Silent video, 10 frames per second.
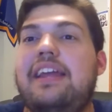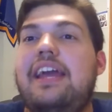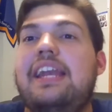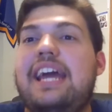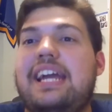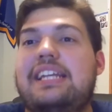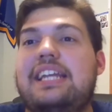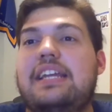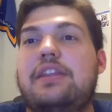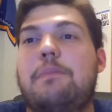
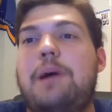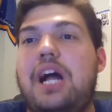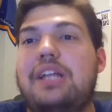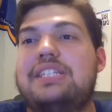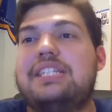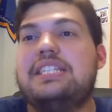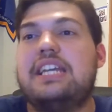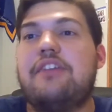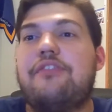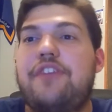enacting their policies
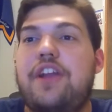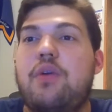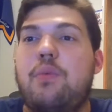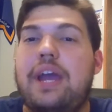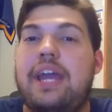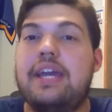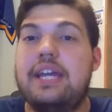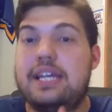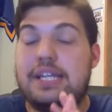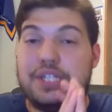in a fair way,
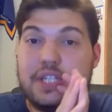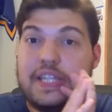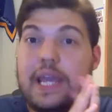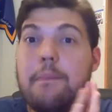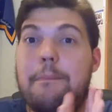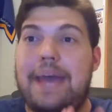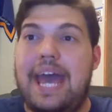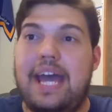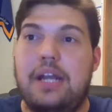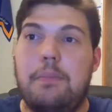is just a
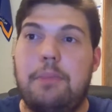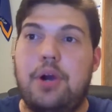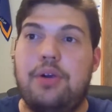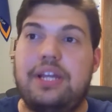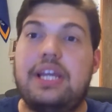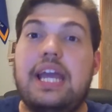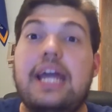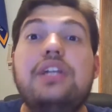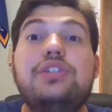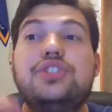bad party
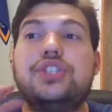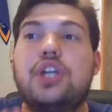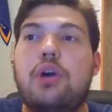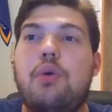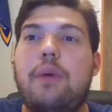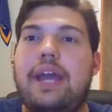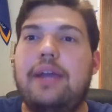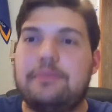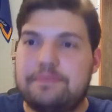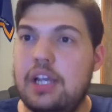and should go away.
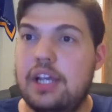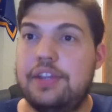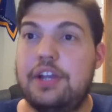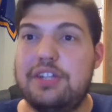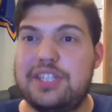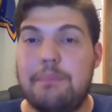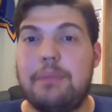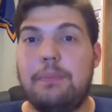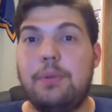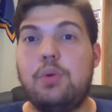There are some
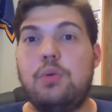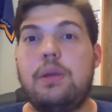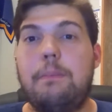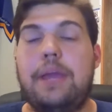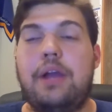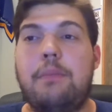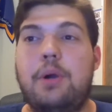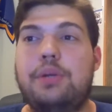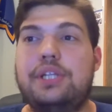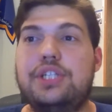people who compare
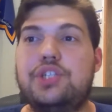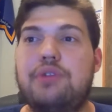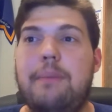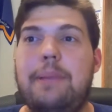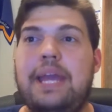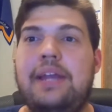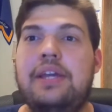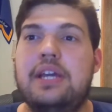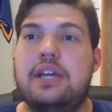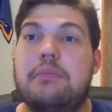Modi to Trump, and,
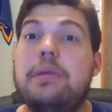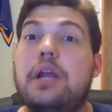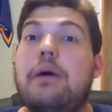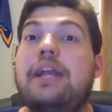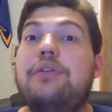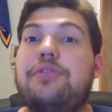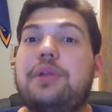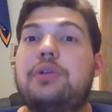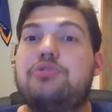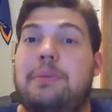you know, I do
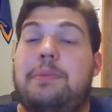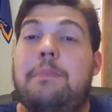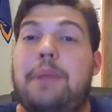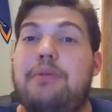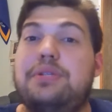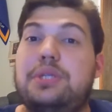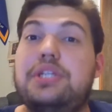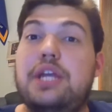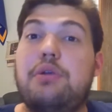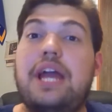think Trump comparisons
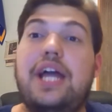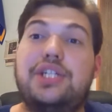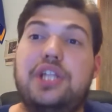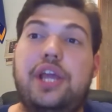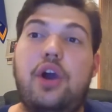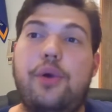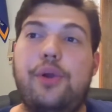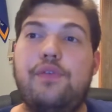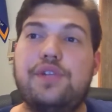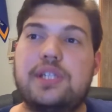internationally are an
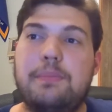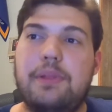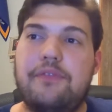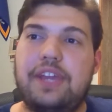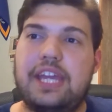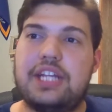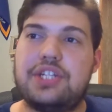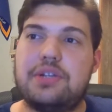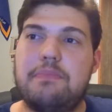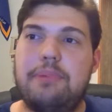
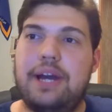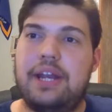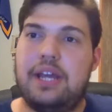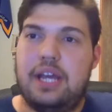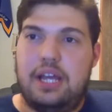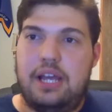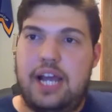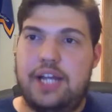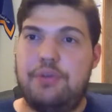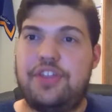oversimplification, but
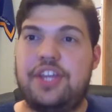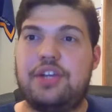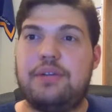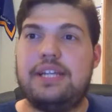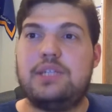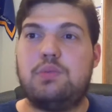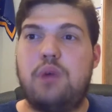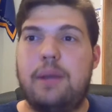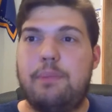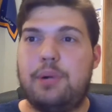I do think there is
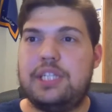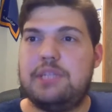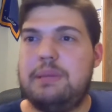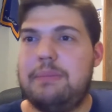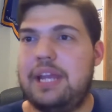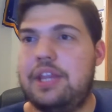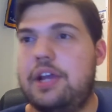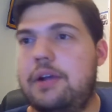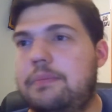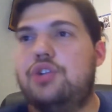one point to be made
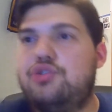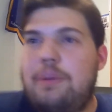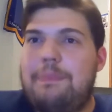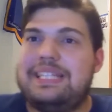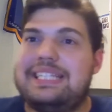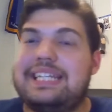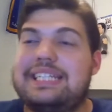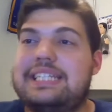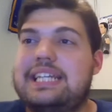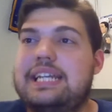there. Trump in
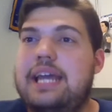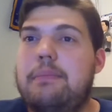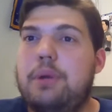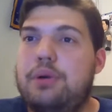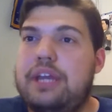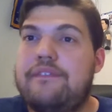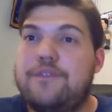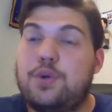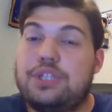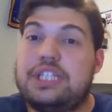16 and Modi in
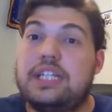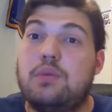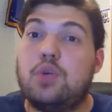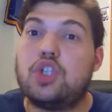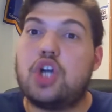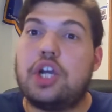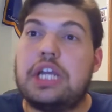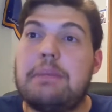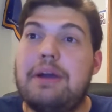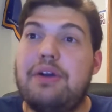14 were
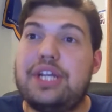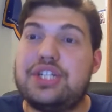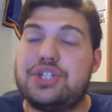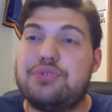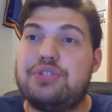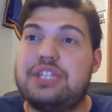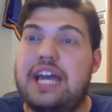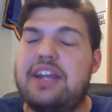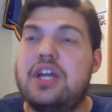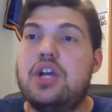talking about issues
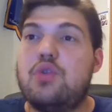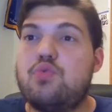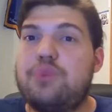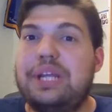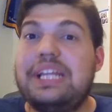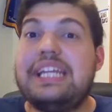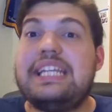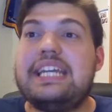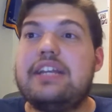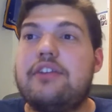that really
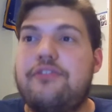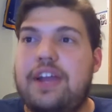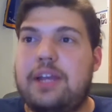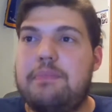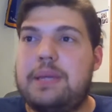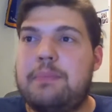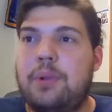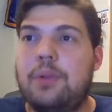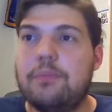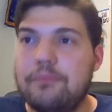did affect
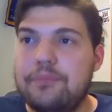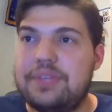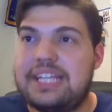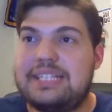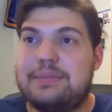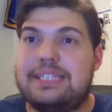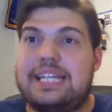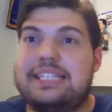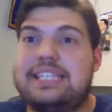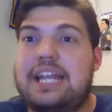people. They
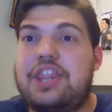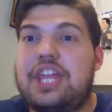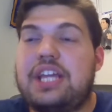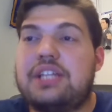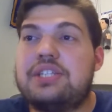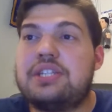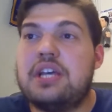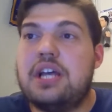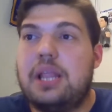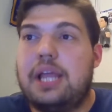said things
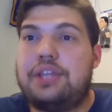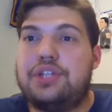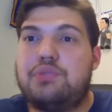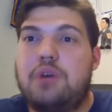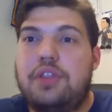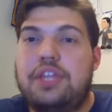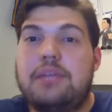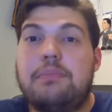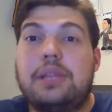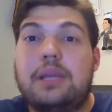like this while
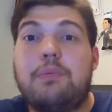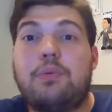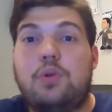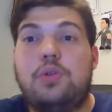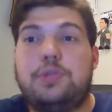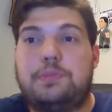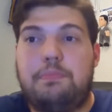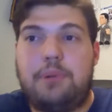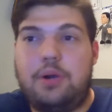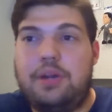the Liberals
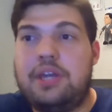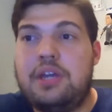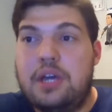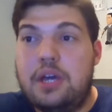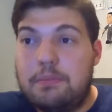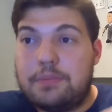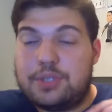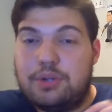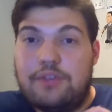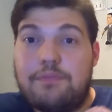Party
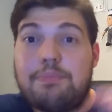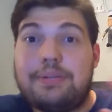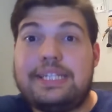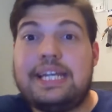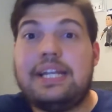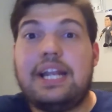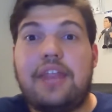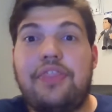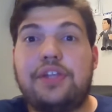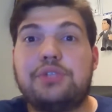sort of pretended
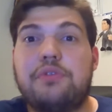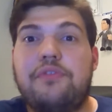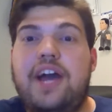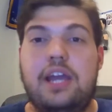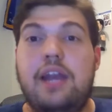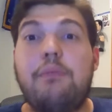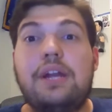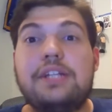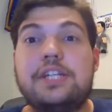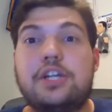that things were fine and
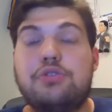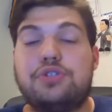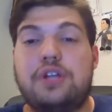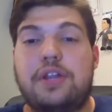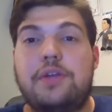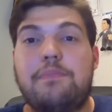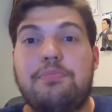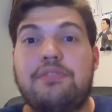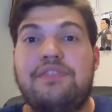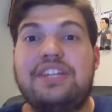wanted to coast on their
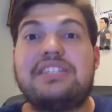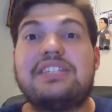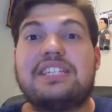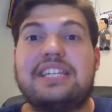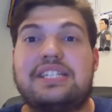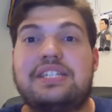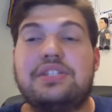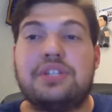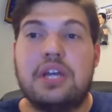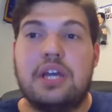previous
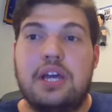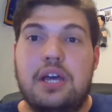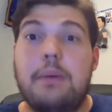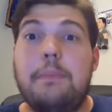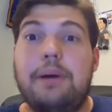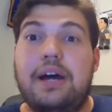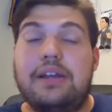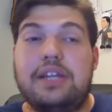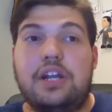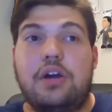successes.
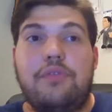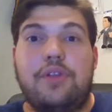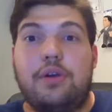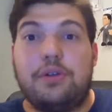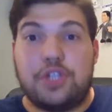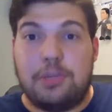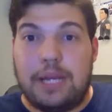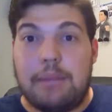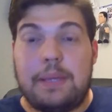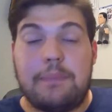But, you know, there are too
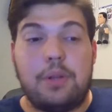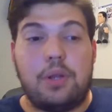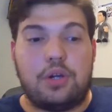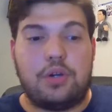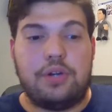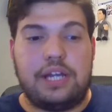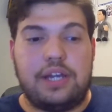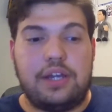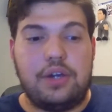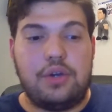many people
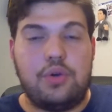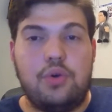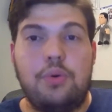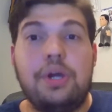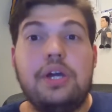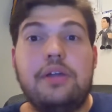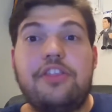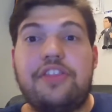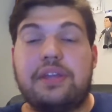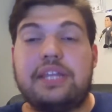hurting who
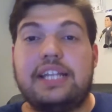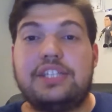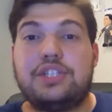think that's